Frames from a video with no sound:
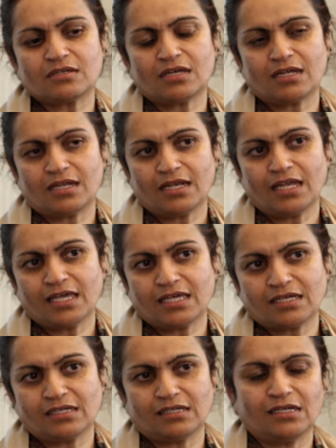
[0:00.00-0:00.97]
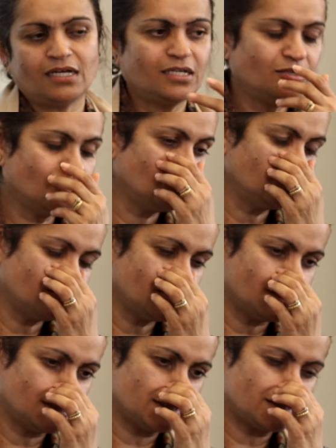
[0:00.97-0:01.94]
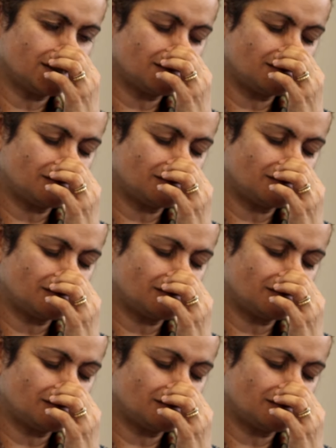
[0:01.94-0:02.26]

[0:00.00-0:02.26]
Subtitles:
like I know